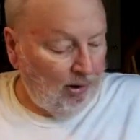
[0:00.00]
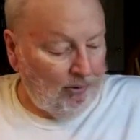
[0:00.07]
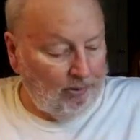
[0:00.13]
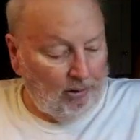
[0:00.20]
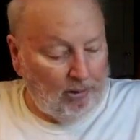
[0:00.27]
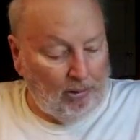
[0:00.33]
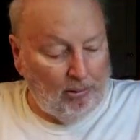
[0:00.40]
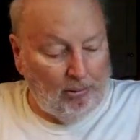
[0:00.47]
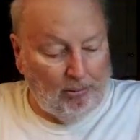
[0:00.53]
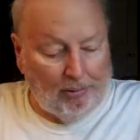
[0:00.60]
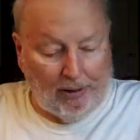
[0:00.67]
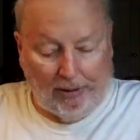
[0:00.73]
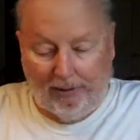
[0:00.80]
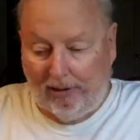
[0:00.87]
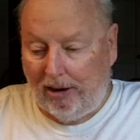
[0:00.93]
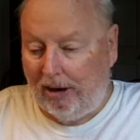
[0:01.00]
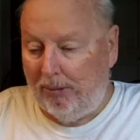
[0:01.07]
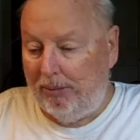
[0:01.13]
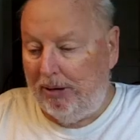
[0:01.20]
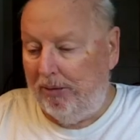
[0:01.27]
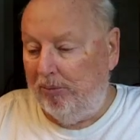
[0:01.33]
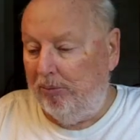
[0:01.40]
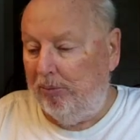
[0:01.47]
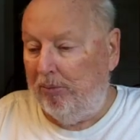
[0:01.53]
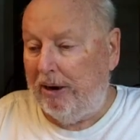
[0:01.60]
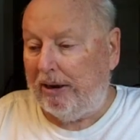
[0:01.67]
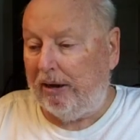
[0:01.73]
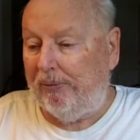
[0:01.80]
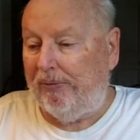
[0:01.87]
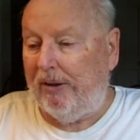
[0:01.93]
So that's got to be
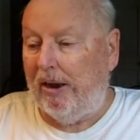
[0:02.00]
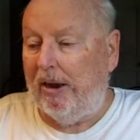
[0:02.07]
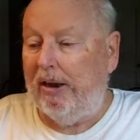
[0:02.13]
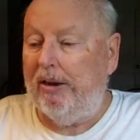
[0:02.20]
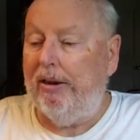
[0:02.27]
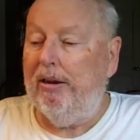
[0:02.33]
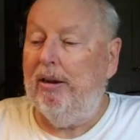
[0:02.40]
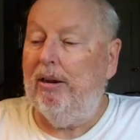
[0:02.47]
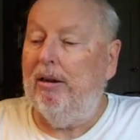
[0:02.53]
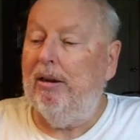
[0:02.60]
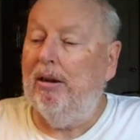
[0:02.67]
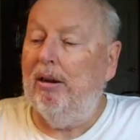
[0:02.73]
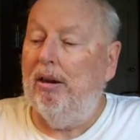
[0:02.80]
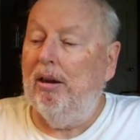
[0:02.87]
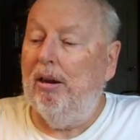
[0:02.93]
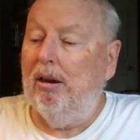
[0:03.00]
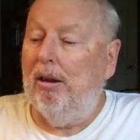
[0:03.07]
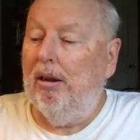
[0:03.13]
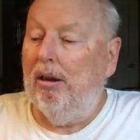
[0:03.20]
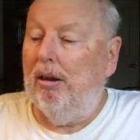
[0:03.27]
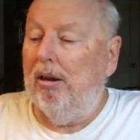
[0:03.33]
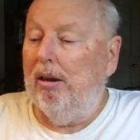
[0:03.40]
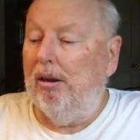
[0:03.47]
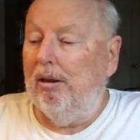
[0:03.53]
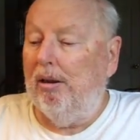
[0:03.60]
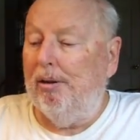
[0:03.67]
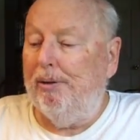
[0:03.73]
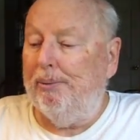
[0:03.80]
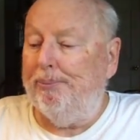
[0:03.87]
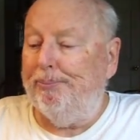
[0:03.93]
rectified.
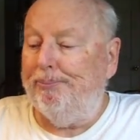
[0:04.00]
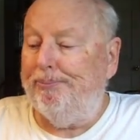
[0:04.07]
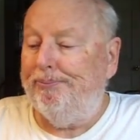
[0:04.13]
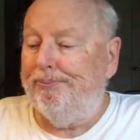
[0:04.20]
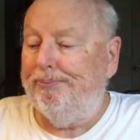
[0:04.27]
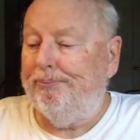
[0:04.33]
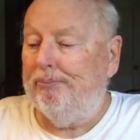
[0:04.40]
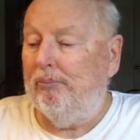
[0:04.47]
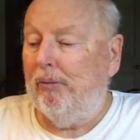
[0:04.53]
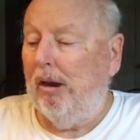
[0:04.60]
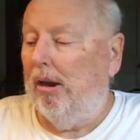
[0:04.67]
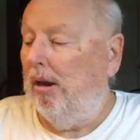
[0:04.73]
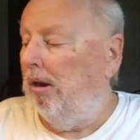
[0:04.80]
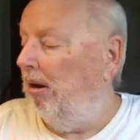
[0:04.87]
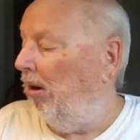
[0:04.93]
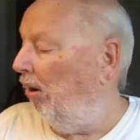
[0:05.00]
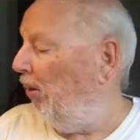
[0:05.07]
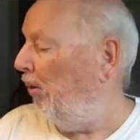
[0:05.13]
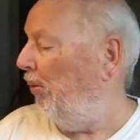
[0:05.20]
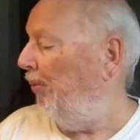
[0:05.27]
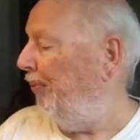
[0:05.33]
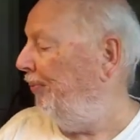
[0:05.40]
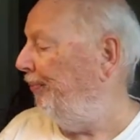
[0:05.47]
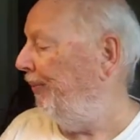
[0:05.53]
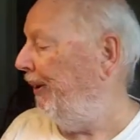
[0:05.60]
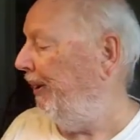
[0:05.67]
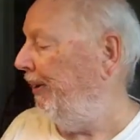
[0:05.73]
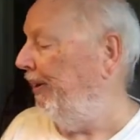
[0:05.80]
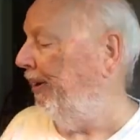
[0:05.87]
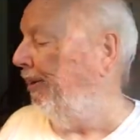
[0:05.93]
Oh,
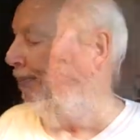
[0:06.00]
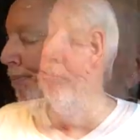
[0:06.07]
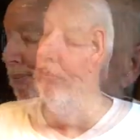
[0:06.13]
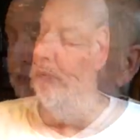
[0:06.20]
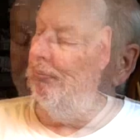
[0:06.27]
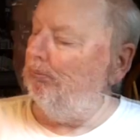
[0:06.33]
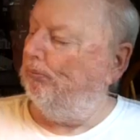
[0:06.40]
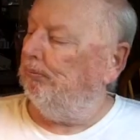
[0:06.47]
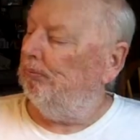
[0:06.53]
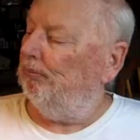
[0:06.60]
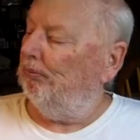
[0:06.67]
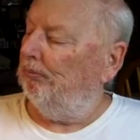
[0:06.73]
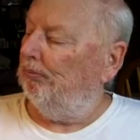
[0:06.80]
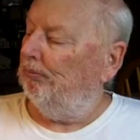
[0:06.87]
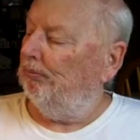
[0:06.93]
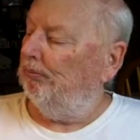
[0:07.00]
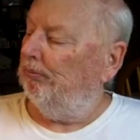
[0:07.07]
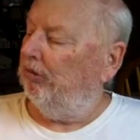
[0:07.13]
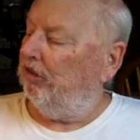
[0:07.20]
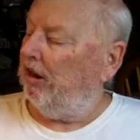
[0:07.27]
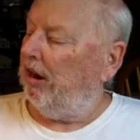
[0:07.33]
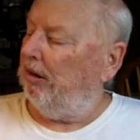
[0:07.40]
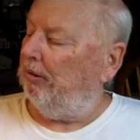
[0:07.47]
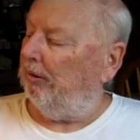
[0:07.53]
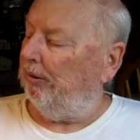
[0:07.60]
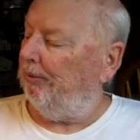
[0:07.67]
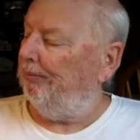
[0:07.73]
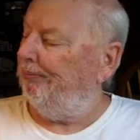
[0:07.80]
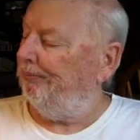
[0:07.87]
the sander.